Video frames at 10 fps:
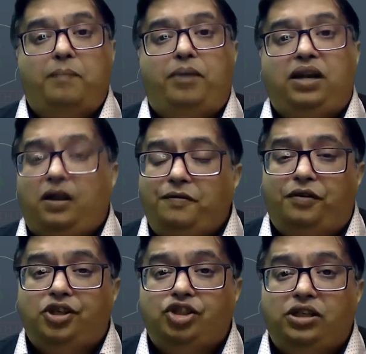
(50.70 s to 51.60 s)
But
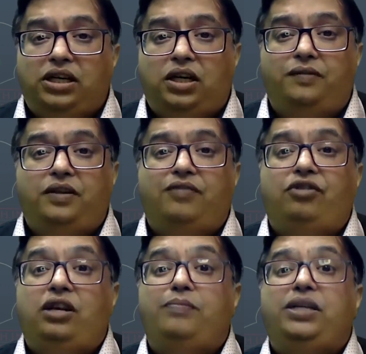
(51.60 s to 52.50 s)
unfortunately, we have
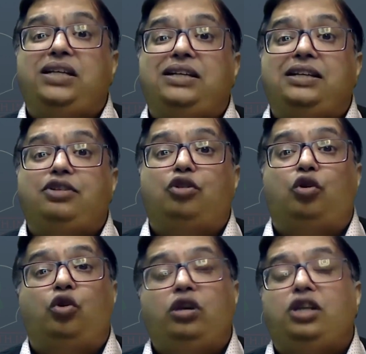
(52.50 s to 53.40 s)
limited it
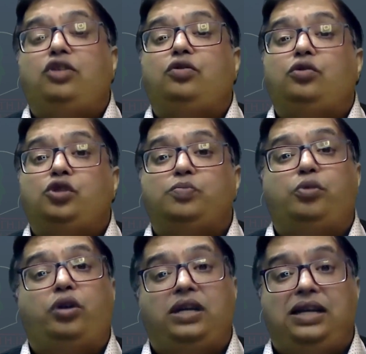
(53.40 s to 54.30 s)
only to
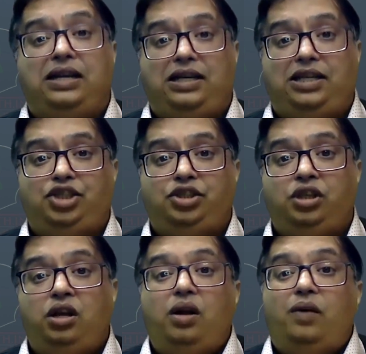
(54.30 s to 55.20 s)
spoken English.
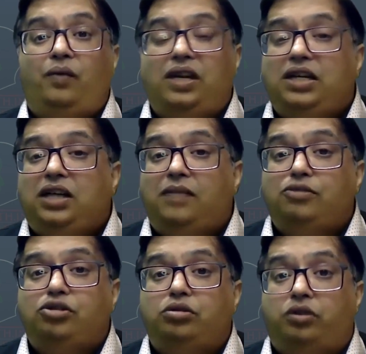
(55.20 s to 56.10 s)
When it
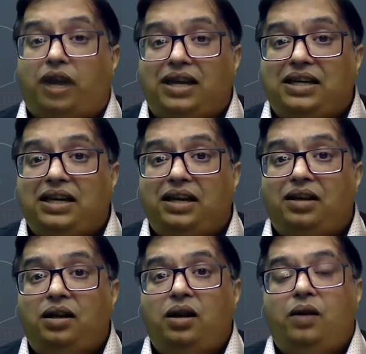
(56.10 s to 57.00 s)
comes to
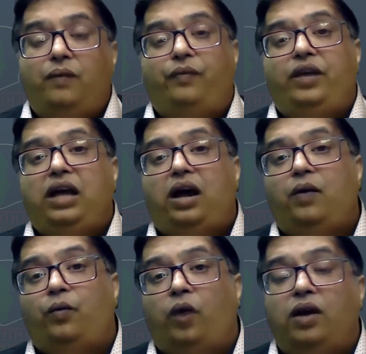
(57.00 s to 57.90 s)
writing, we
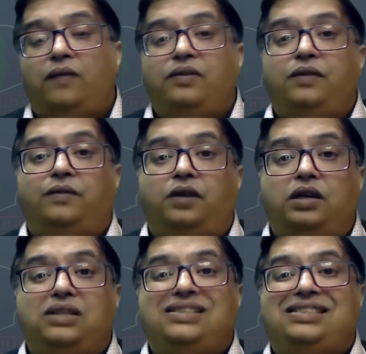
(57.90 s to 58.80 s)
are one of the
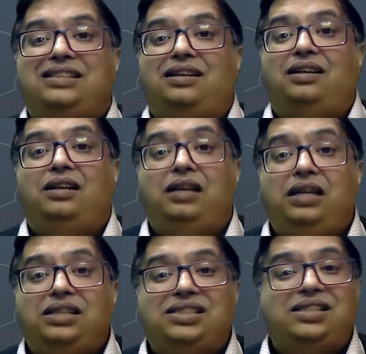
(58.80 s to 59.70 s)
world's
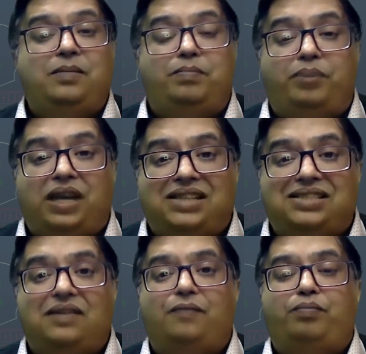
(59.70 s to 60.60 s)
least
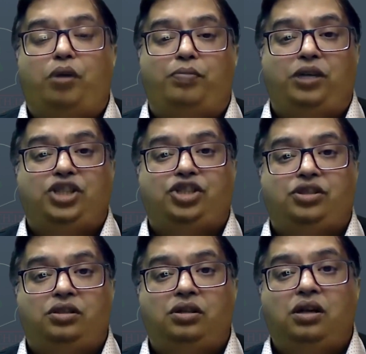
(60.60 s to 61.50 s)
impressive
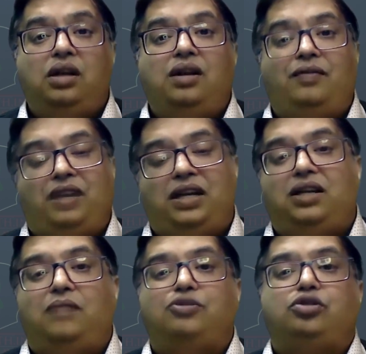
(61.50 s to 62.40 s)
population when
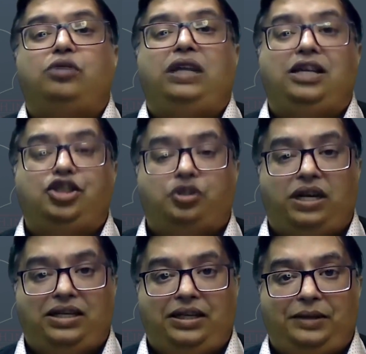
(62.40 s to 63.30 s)
it comes to English
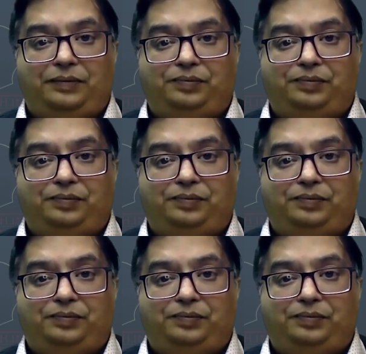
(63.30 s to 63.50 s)
writing.